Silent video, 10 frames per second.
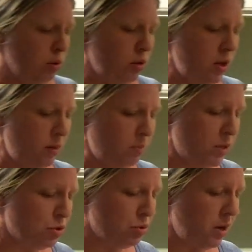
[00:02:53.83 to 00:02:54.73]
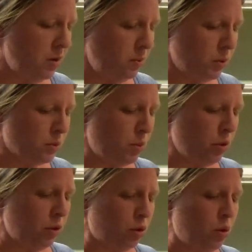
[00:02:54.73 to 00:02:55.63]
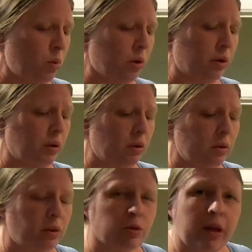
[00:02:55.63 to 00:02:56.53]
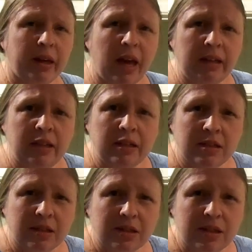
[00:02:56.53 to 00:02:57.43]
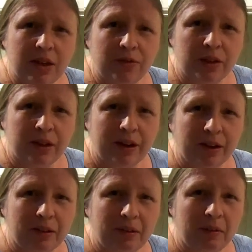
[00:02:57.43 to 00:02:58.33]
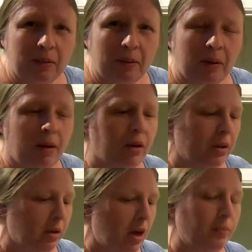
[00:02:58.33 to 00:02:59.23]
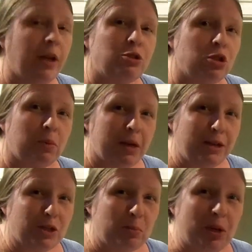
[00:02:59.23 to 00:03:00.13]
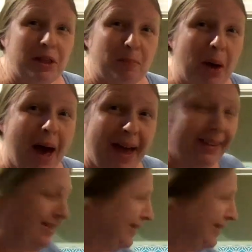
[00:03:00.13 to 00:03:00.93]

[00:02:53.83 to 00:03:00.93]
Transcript: the mystery was more than corn. There's like onions and stuff in there. I'm not sure what I just put in the pot.